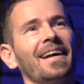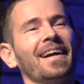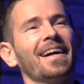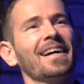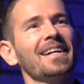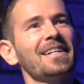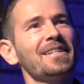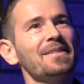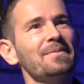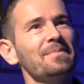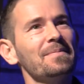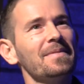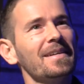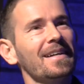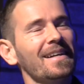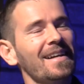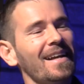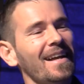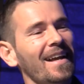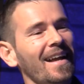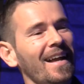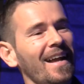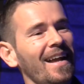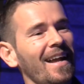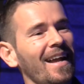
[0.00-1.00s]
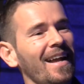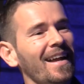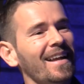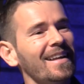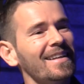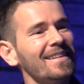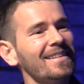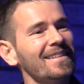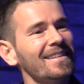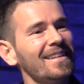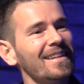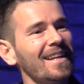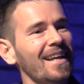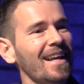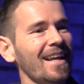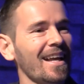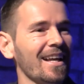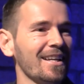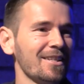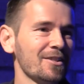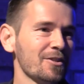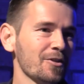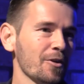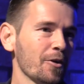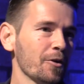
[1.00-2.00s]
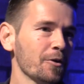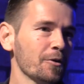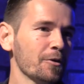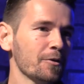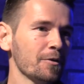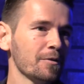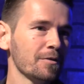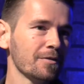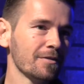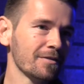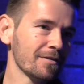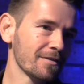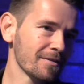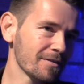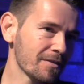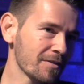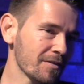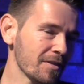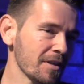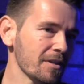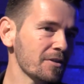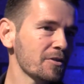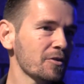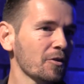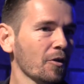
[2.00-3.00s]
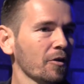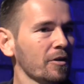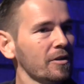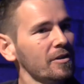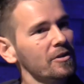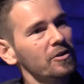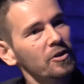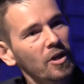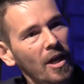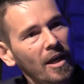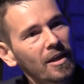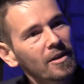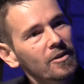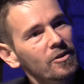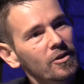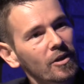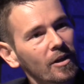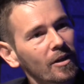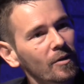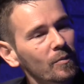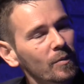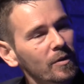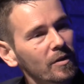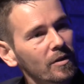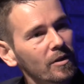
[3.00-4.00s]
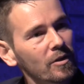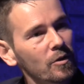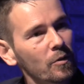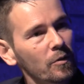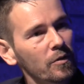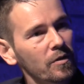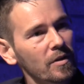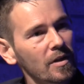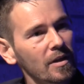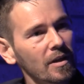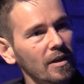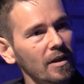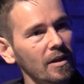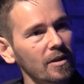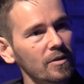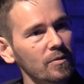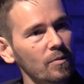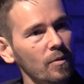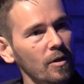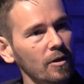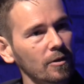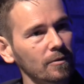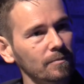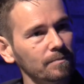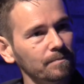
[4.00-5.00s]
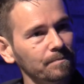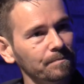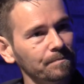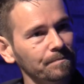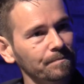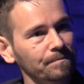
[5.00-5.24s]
And so things started changing within your thinking as well.